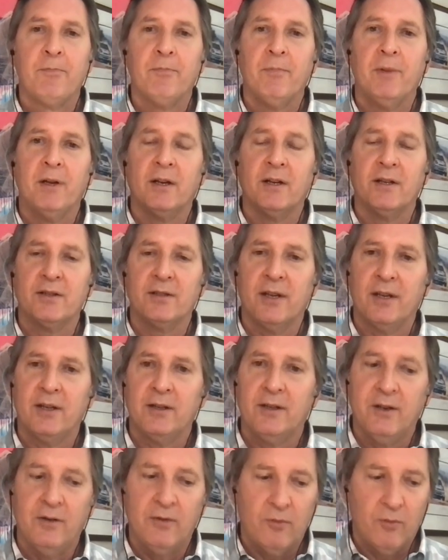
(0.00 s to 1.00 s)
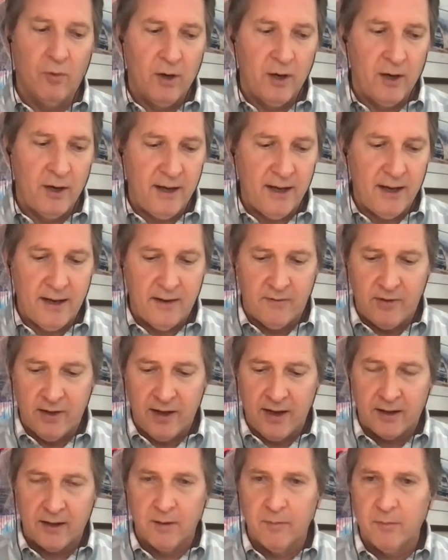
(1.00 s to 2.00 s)
because they didn't want to have
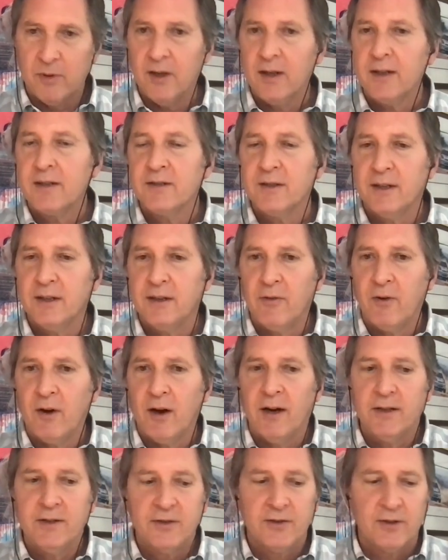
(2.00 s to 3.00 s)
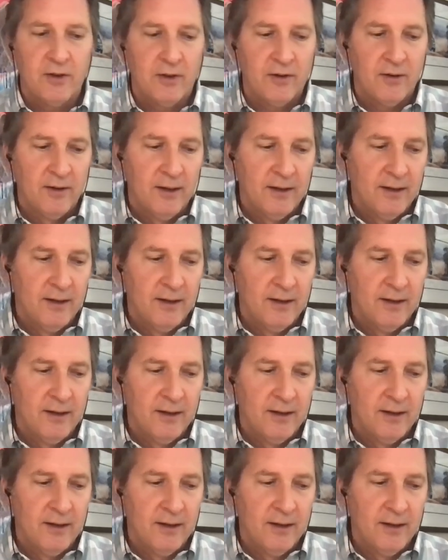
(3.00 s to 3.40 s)
that complexity, right? So,